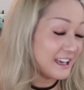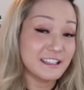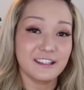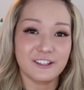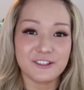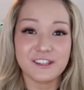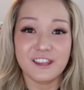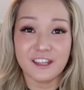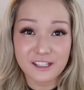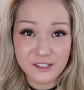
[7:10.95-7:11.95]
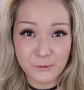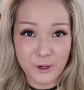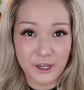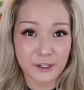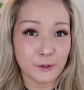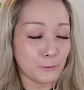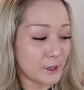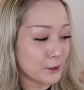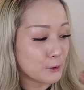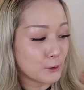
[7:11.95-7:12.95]
And then there's this one
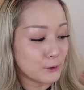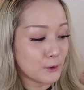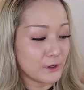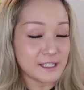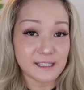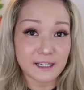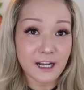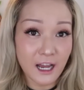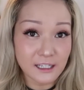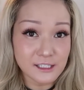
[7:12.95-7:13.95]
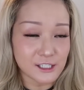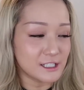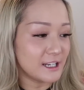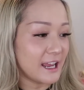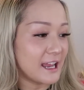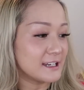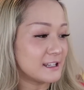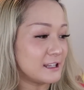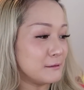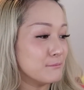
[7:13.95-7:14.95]
where kokugo is in kanji
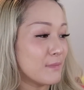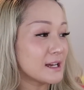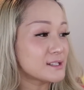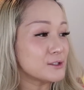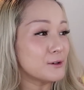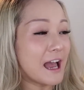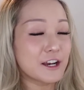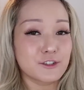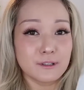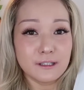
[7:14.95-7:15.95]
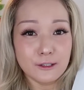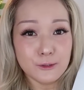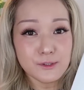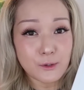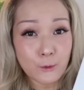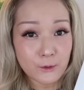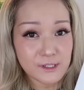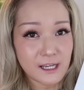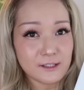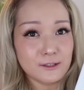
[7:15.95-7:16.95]
and the masu actually lose the
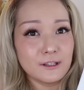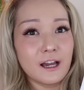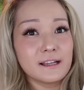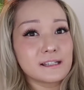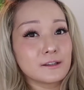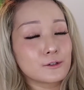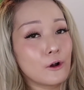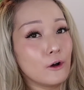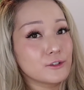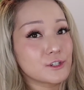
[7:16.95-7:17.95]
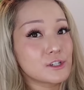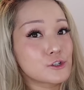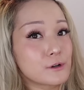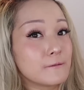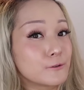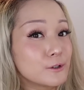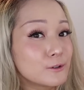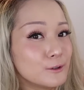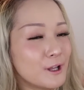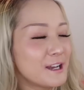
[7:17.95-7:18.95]
horizontal lines and they're all just straight
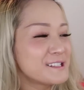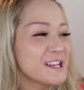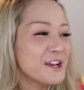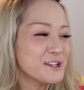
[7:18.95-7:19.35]
vertical lines.